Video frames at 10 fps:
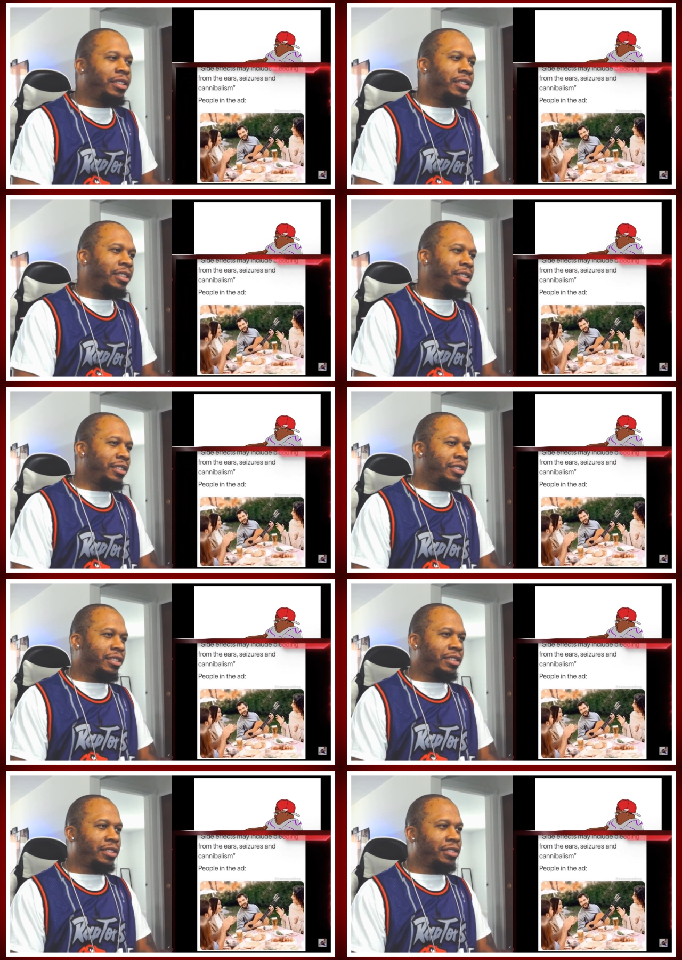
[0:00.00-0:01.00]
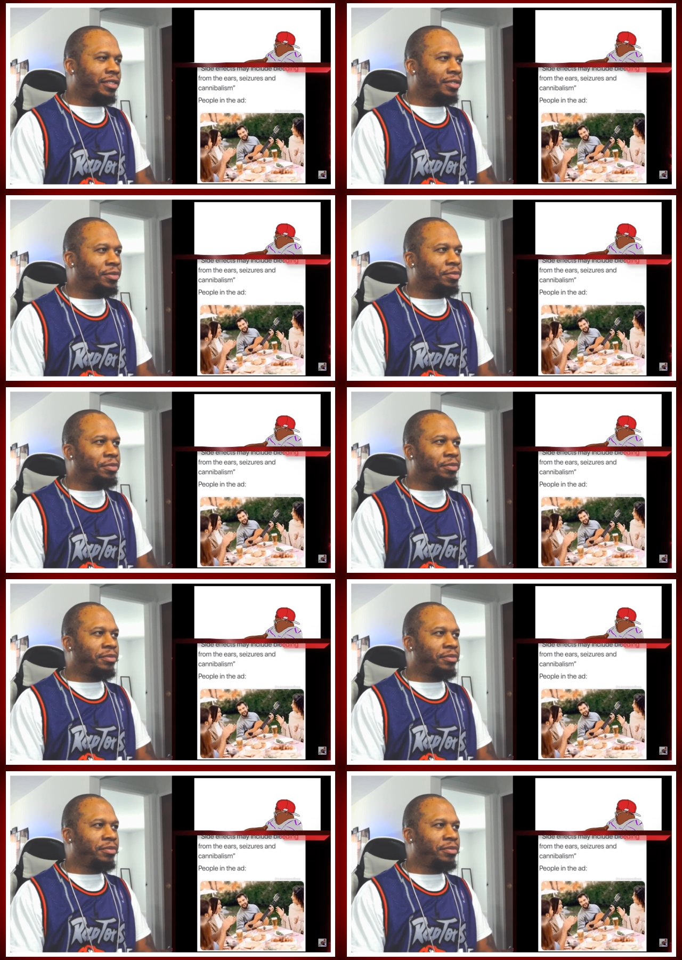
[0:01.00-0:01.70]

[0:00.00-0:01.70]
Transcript: No one is speaking in this clip.